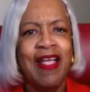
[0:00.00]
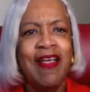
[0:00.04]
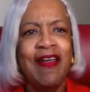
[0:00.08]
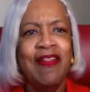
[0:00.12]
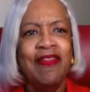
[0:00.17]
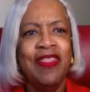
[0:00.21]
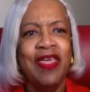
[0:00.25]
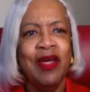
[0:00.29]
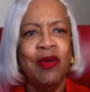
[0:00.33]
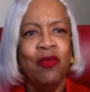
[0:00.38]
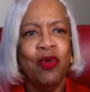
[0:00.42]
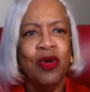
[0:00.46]

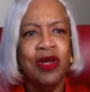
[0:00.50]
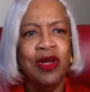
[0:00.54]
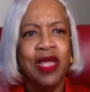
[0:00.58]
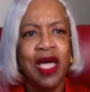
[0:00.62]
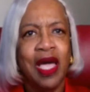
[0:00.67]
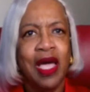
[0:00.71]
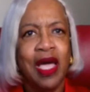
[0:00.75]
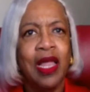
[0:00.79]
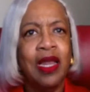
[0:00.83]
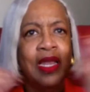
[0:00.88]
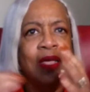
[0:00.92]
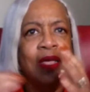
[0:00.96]
that we're not
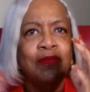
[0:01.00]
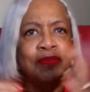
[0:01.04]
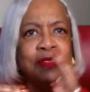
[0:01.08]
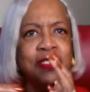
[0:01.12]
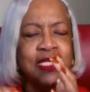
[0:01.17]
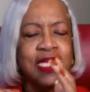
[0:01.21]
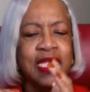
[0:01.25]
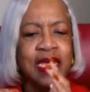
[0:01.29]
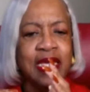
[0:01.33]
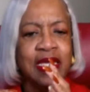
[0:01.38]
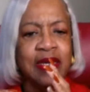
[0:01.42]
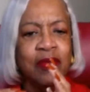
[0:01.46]
clumped
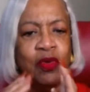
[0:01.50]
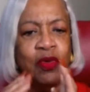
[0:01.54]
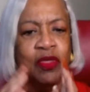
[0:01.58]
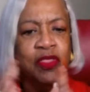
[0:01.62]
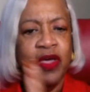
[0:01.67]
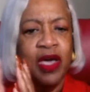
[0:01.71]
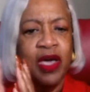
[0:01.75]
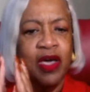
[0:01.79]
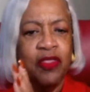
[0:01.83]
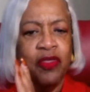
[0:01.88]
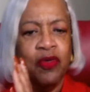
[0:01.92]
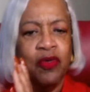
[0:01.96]
in with
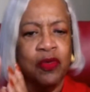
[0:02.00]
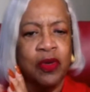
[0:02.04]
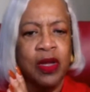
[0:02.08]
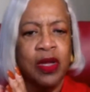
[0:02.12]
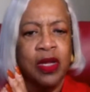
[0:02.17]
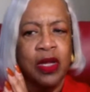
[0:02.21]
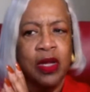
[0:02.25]
other